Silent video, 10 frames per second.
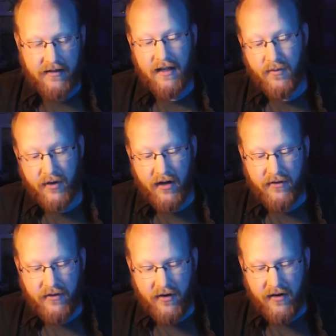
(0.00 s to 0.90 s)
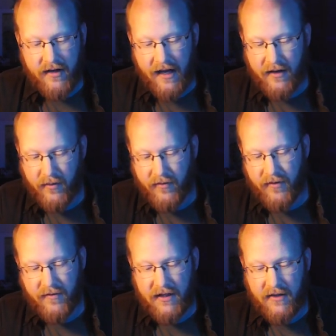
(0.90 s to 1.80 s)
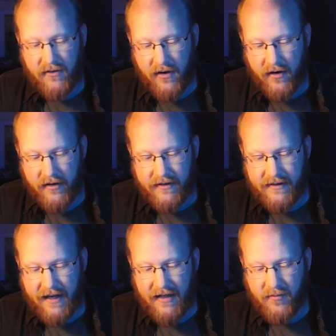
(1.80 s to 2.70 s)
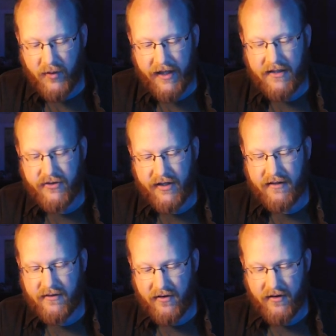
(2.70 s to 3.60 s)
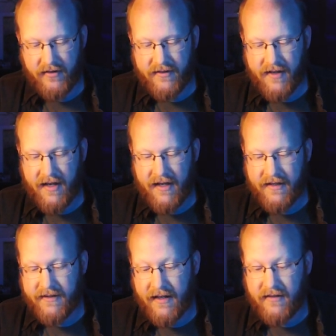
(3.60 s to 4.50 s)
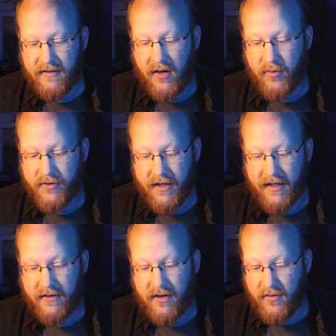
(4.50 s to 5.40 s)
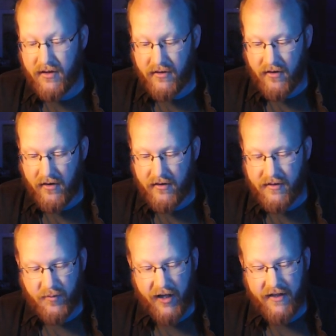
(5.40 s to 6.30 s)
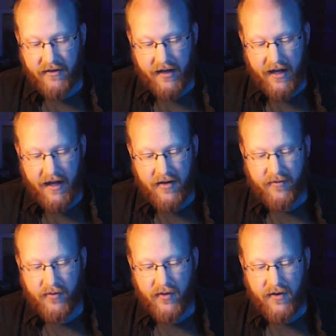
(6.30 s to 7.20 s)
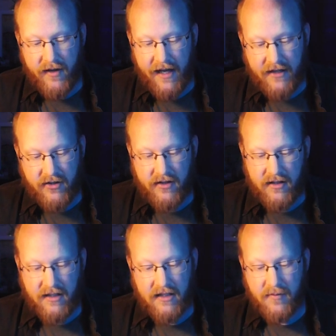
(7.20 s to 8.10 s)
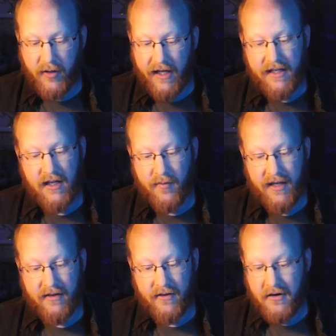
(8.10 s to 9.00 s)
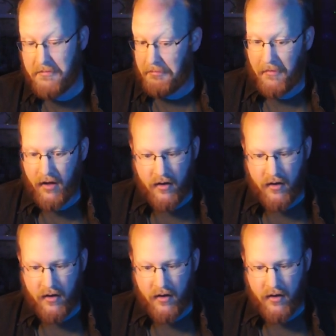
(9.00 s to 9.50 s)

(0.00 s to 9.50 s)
It's a 100 card deck with 50 new cards, 10 Plane Chase cards, 10 double-sided token cards, planar die, foil etched display commander,